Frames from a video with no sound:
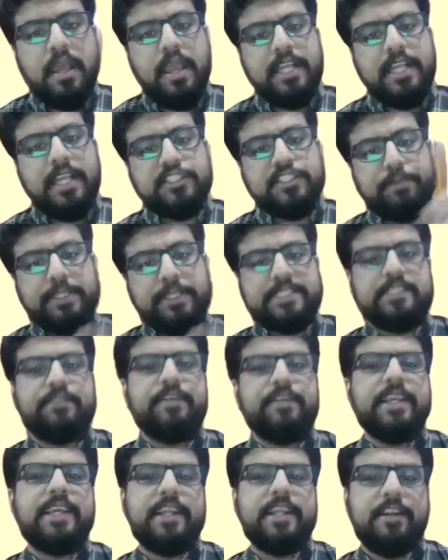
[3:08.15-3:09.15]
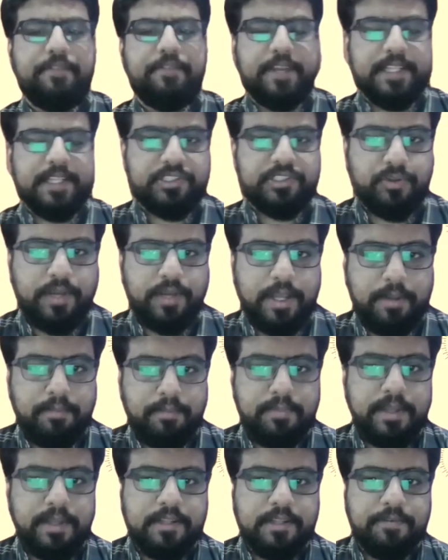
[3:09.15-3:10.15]
In specific reference to him
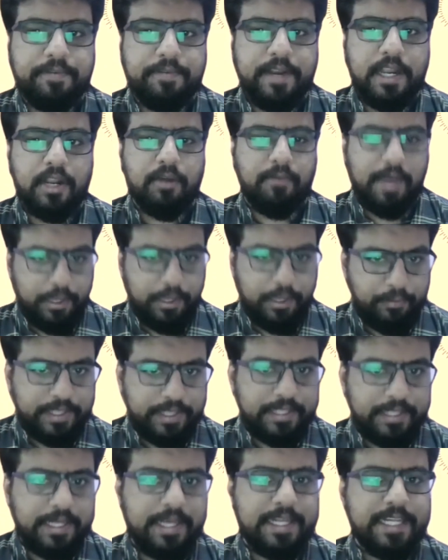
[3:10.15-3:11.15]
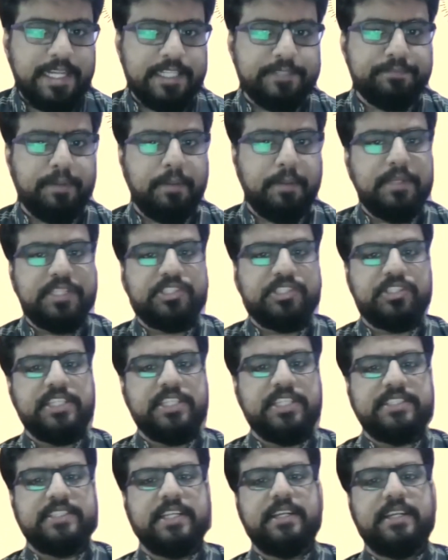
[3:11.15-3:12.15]
in the field of Ayurveda, he has published
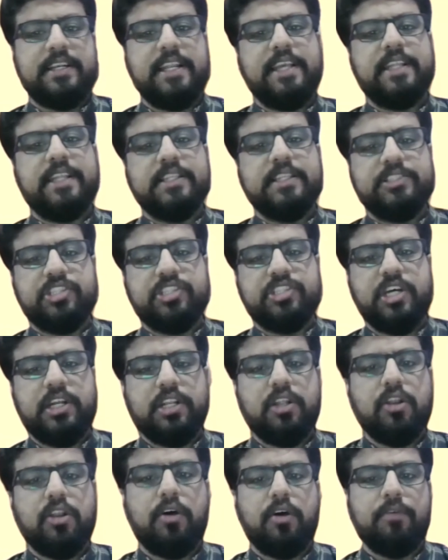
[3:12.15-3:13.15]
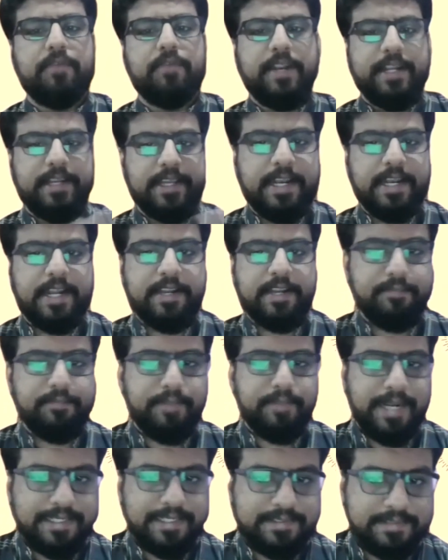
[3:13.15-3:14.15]
recently in the Journal of Integrative
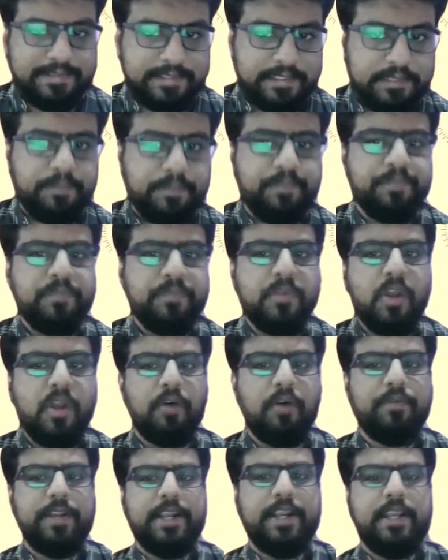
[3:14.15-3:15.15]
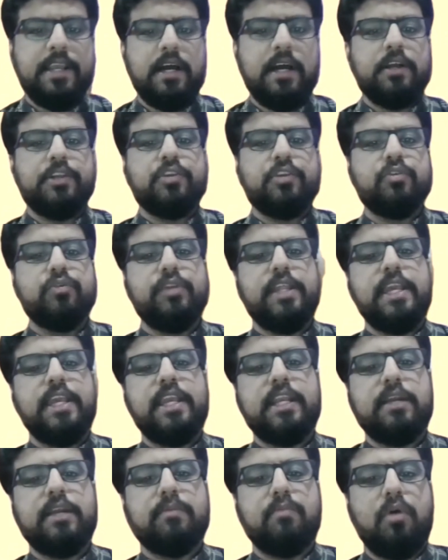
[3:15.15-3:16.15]
Medicine of India, a
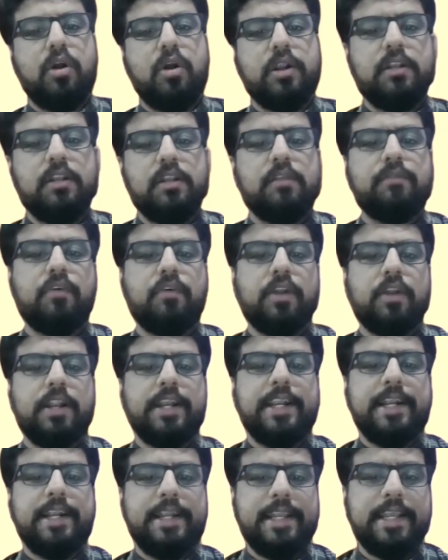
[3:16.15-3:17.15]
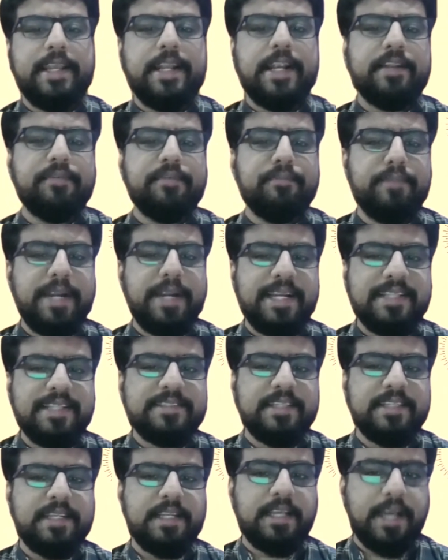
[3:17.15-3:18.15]
unique model for an integrative
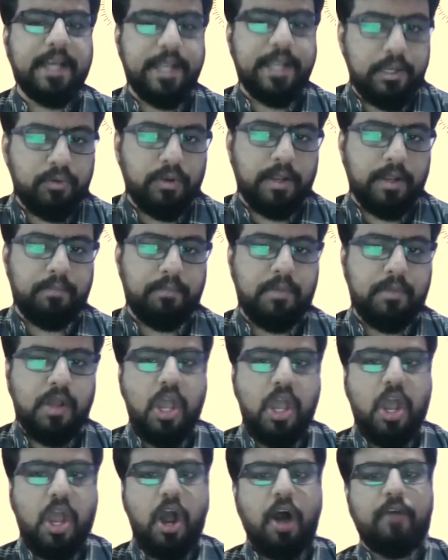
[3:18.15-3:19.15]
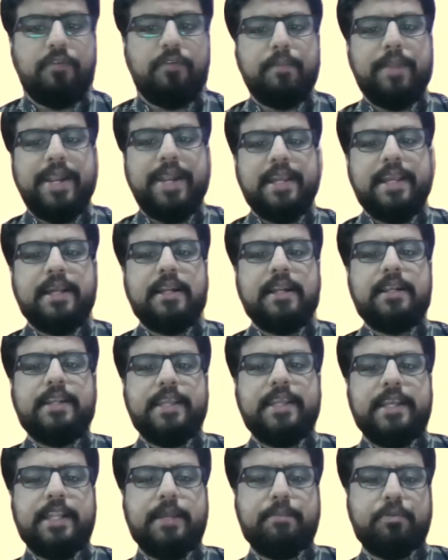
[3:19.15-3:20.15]
medicine curriculum of a medical
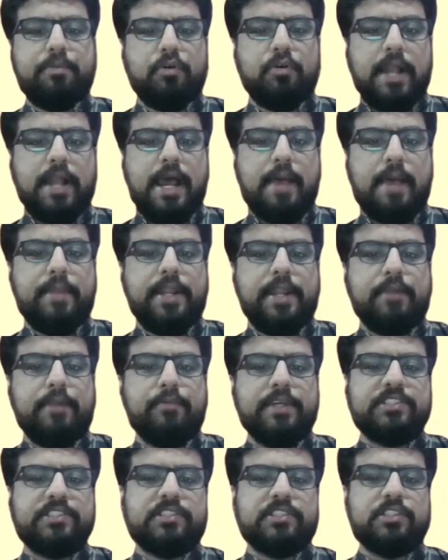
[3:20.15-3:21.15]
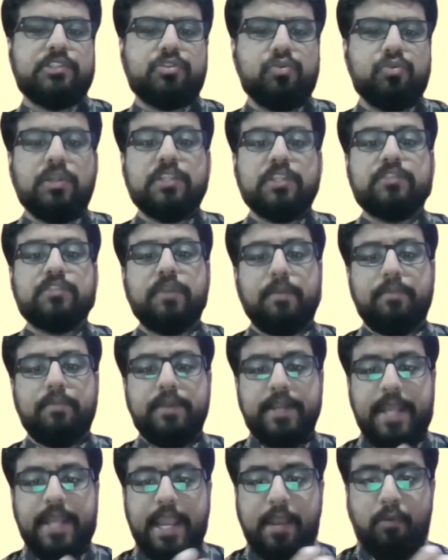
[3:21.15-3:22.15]
degree program in which the students from
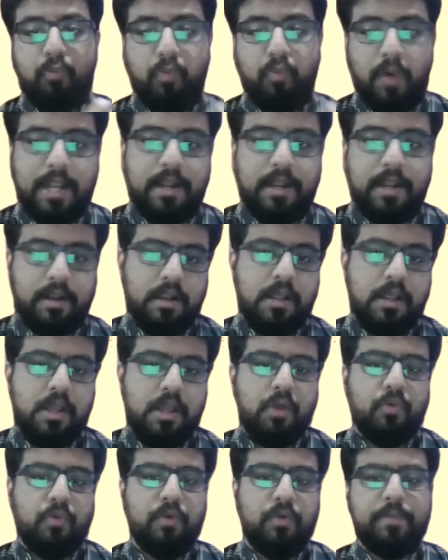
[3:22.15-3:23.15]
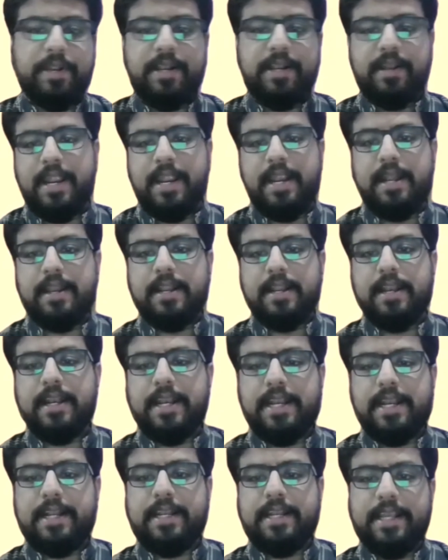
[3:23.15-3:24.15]
day one will be trained in an
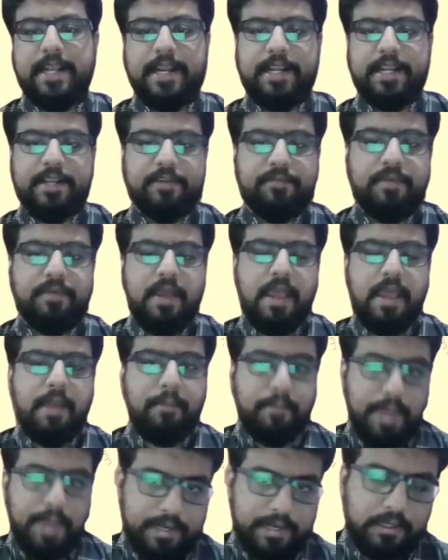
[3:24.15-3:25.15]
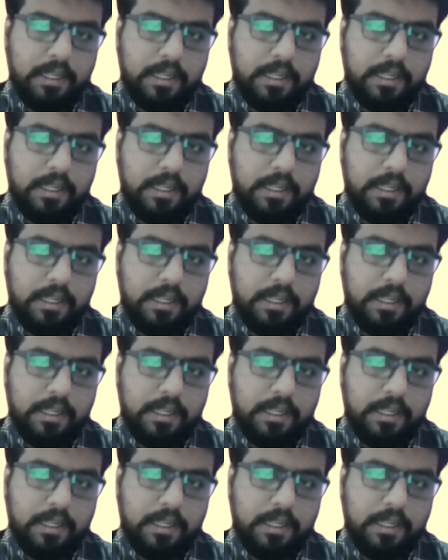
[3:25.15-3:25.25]
integrative manner.